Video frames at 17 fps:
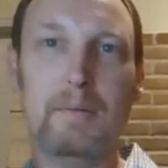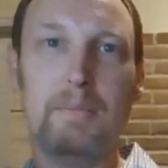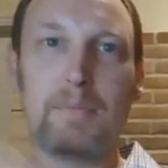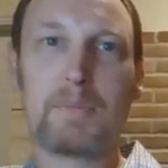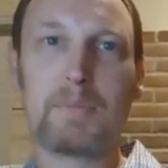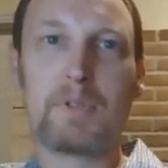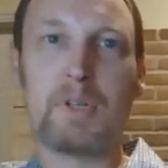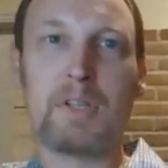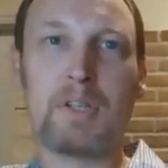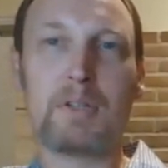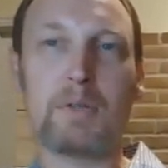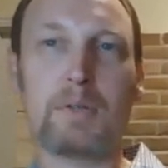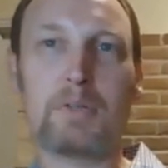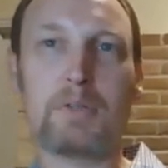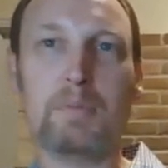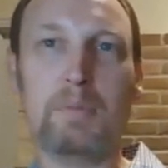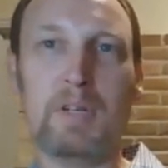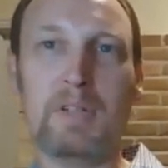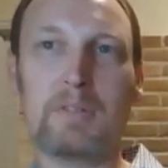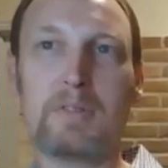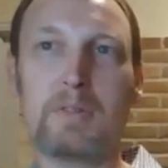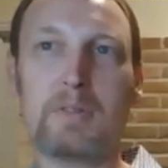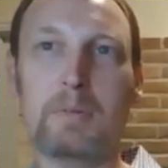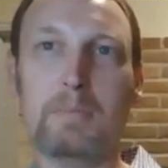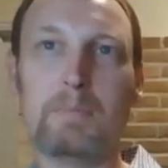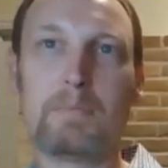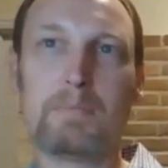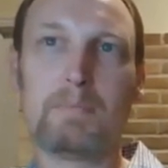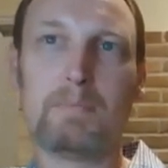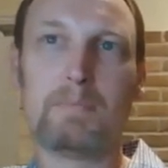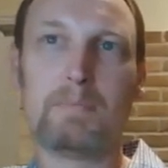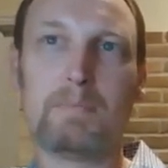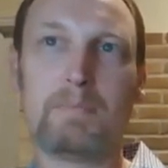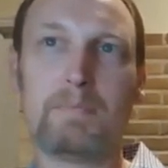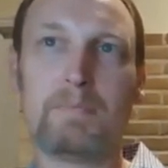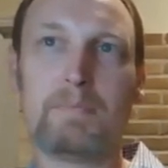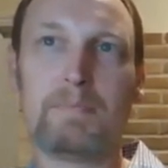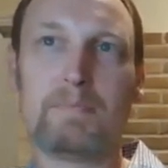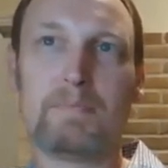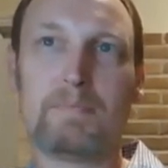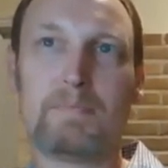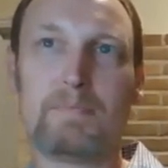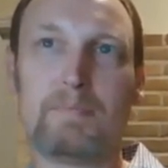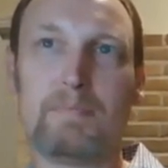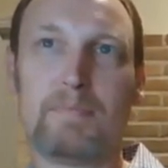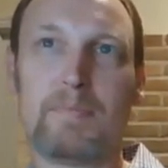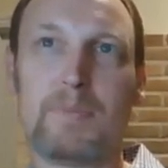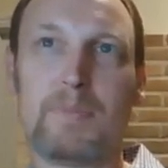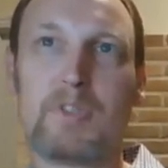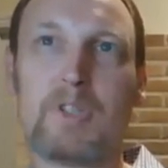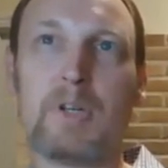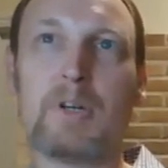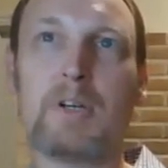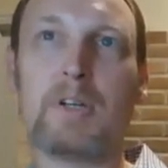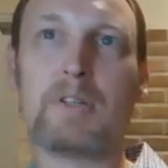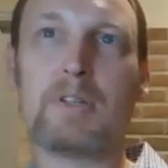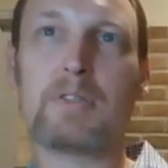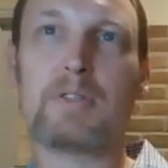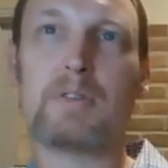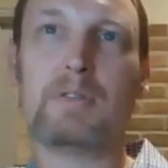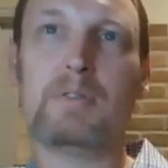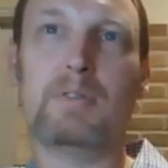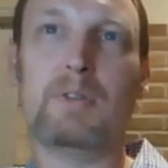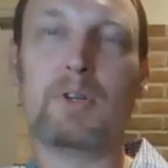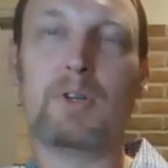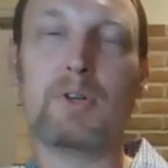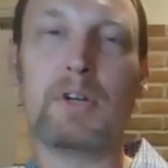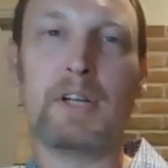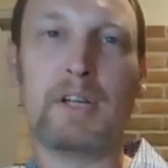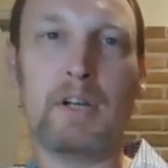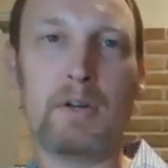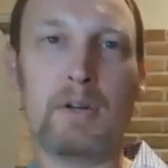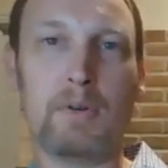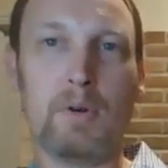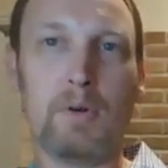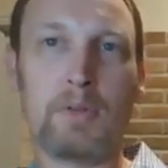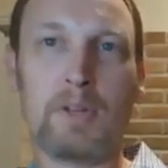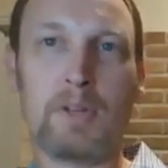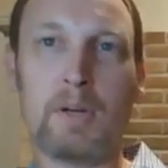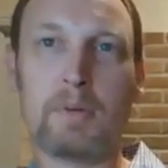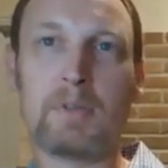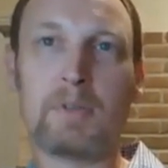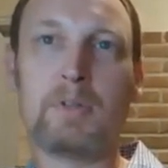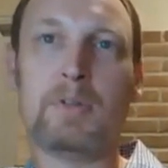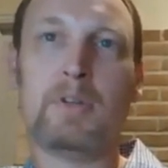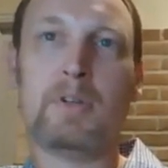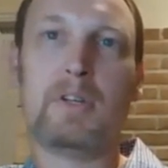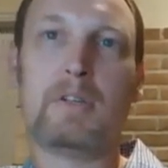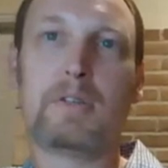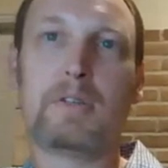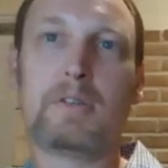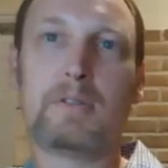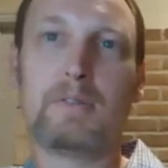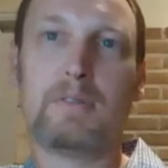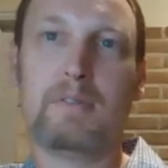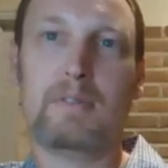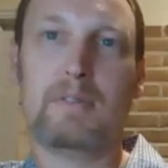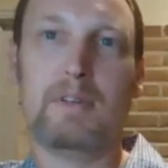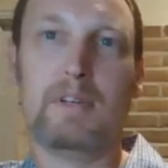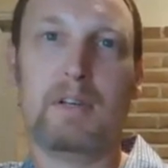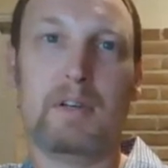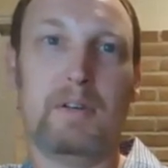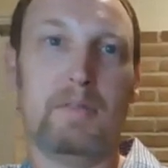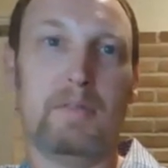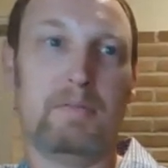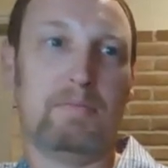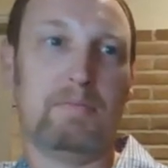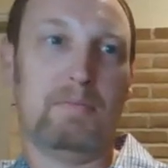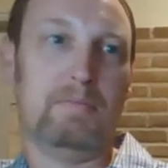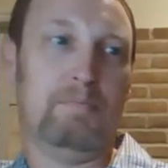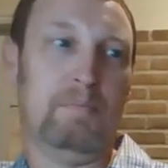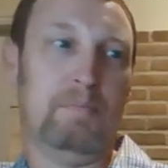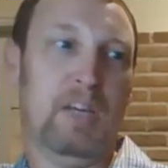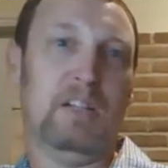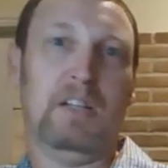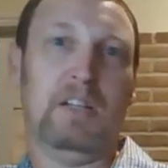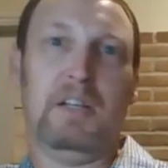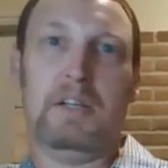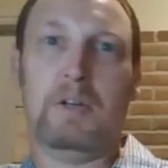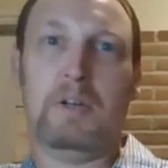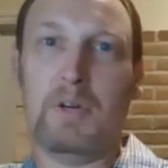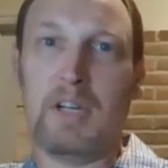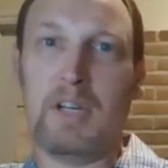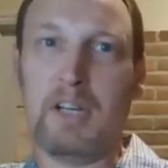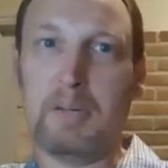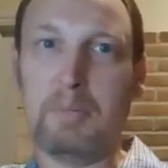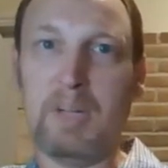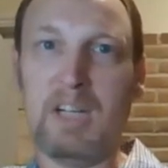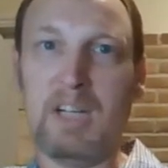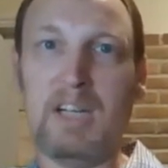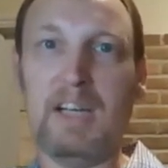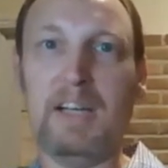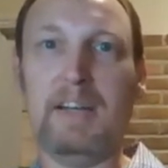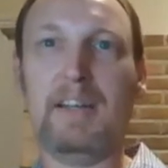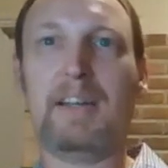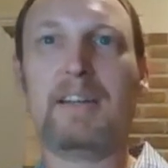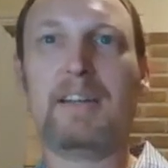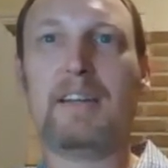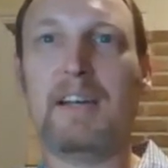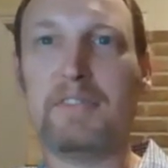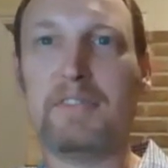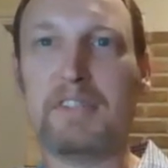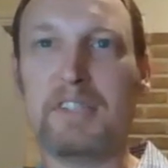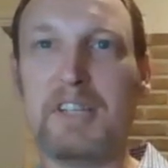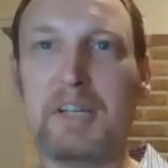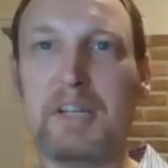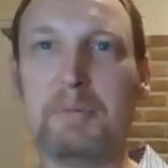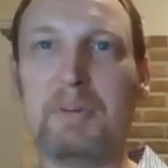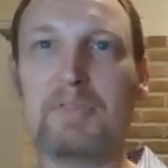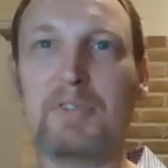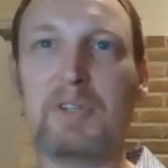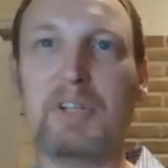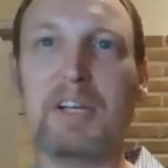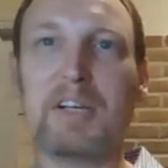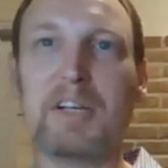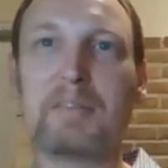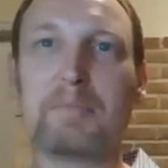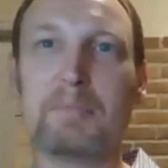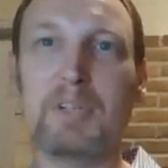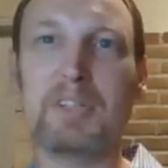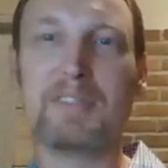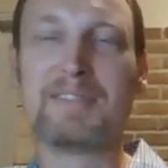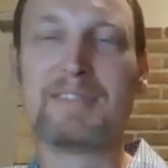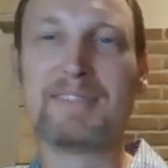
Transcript: So I think those have been some serious learning and growth opportunities, mainly going in blind half the time, I feel like, but,